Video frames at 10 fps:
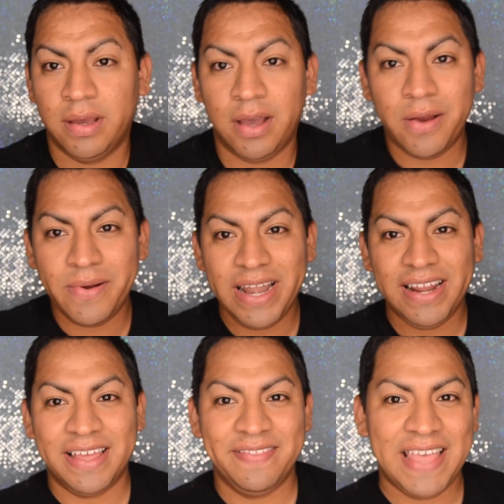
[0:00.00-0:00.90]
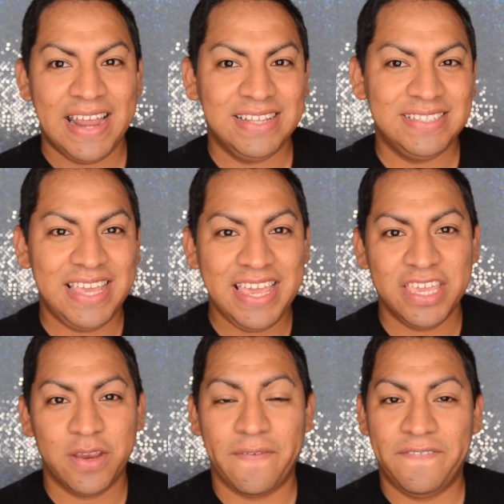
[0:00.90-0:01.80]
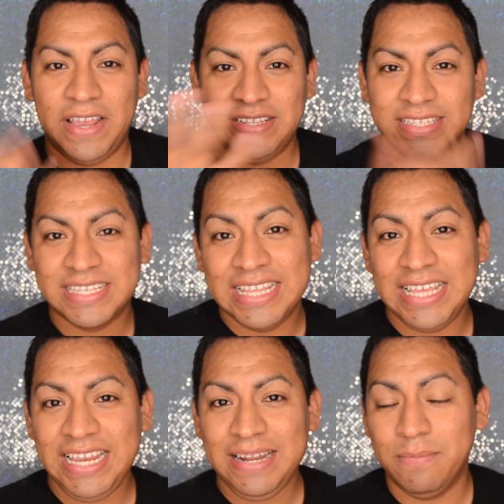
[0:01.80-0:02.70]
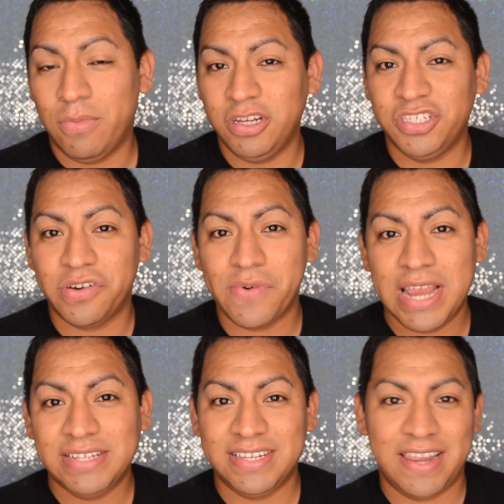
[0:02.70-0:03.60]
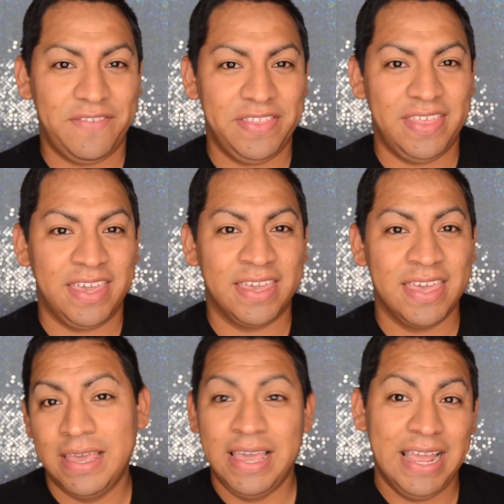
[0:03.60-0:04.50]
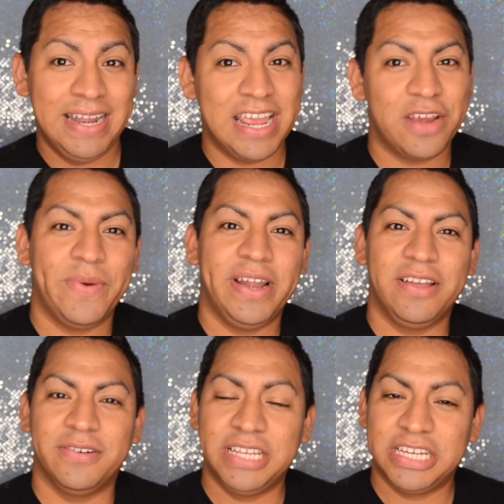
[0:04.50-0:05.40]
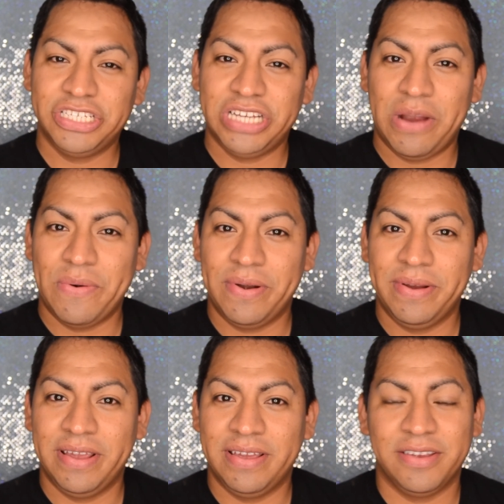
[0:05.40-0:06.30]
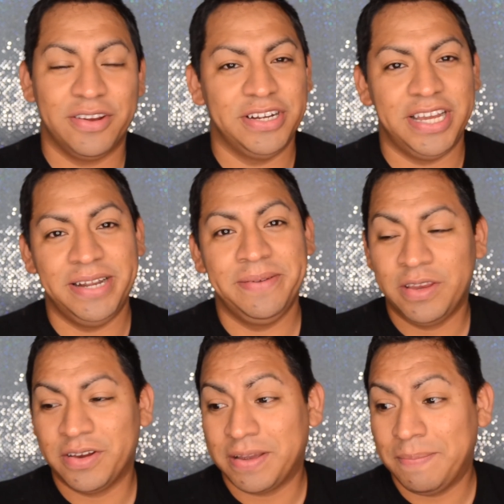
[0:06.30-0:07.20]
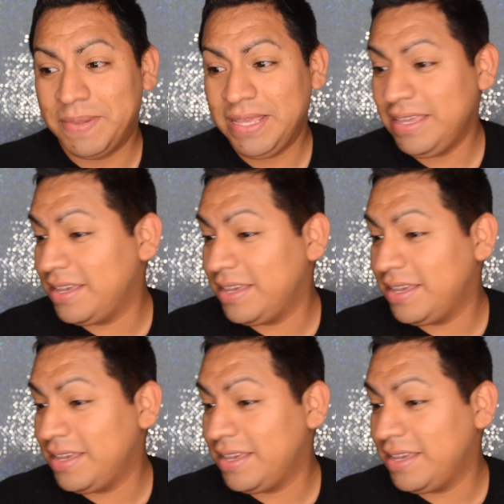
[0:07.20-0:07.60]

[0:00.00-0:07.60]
Alrighty, and that is it. Your face is clean, moisturized, and everything. Now you're ready to go take a shower. You're done. You're complete.